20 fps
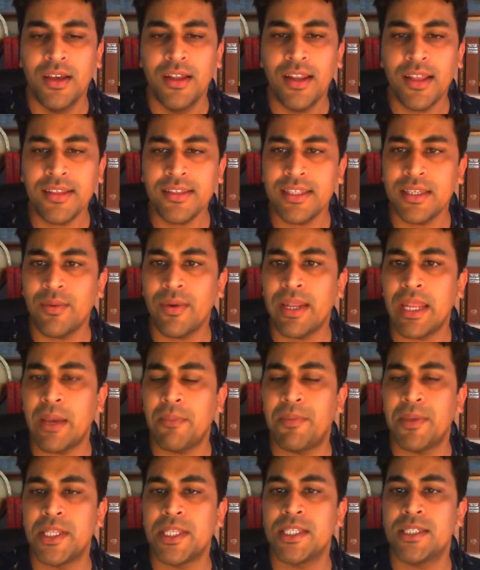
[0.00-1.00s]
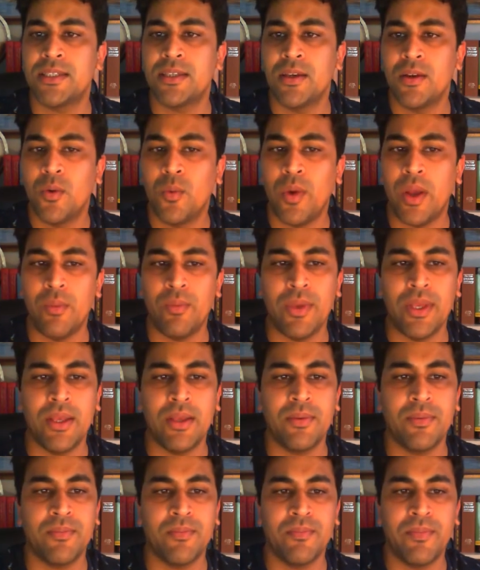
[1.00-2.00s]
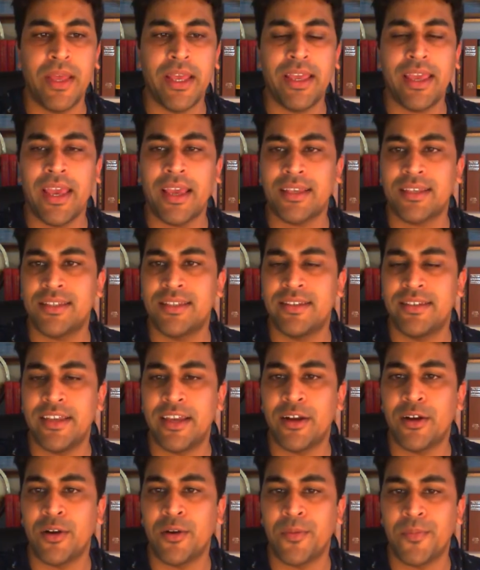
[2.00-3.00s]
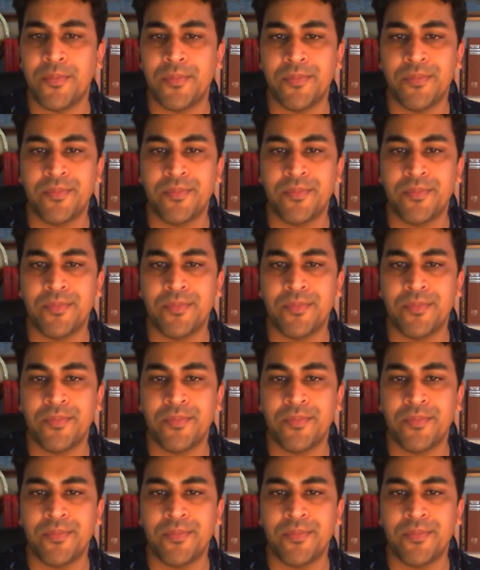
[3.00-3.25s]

Let's see what happens when we make S 0.